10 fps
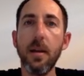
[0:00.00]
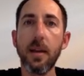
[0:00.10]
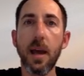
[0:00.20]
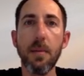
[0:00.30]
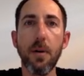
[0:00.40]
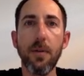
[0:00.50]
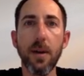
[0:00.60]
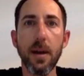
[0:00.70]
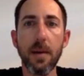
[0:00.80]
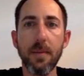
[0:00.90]
came off a
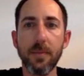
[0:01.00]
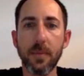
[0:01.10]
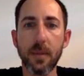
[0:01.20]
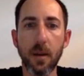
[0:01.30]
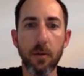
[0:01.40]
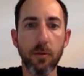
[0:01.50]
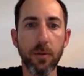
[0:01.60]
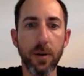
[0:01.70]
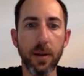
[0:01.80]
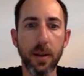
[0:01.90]

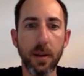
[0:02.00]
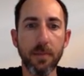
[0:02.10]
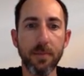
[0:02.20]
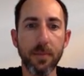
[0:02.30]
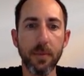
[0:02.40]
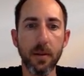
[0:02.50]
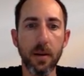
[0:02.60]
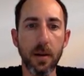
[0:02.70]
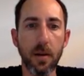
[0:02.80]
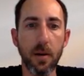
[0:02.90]
really
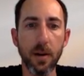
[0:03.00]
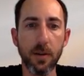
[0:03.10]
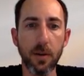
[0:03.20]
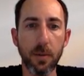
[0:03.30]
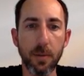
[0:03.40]
high top,